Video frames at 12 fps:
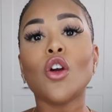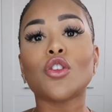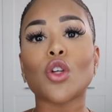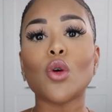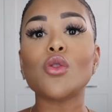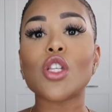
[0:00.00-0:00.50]

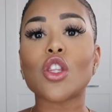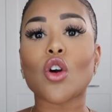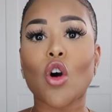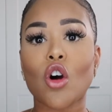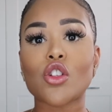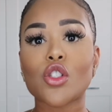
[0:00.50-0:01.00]
those are the
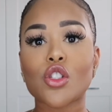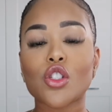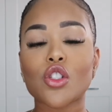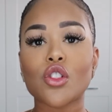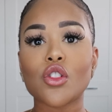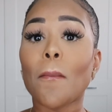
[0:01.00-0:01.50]

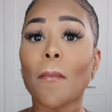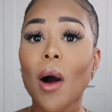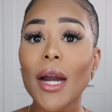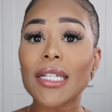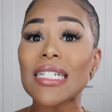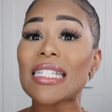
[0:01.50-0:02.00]
costs
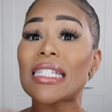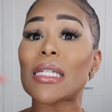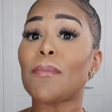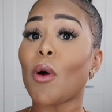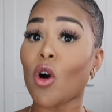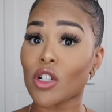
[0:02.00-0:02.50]
minus
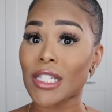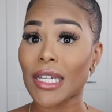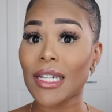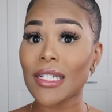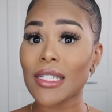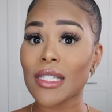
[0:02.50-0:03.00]

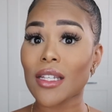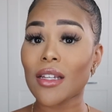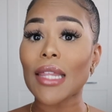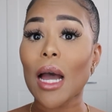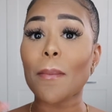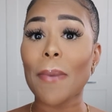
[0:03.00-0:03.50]
deposits that
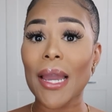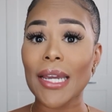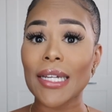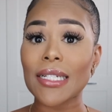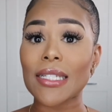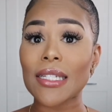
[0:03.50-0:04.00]
are
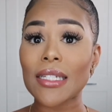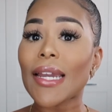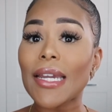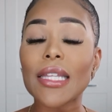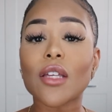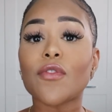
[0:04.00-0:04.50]
paid
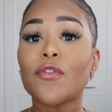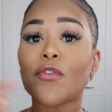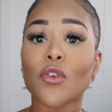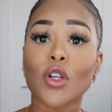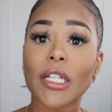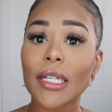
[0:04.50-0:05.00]
either
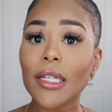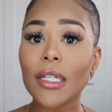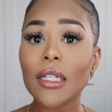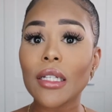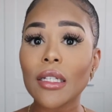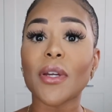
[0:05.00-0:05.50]
fully
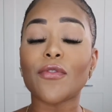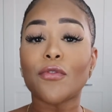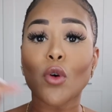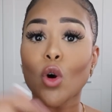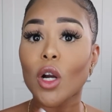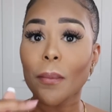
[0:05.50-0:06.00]

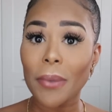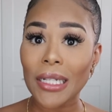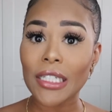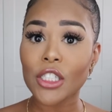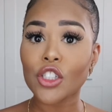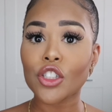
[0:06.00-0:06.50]
before
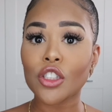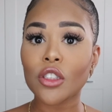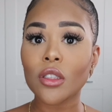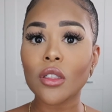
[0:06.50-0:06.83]
completion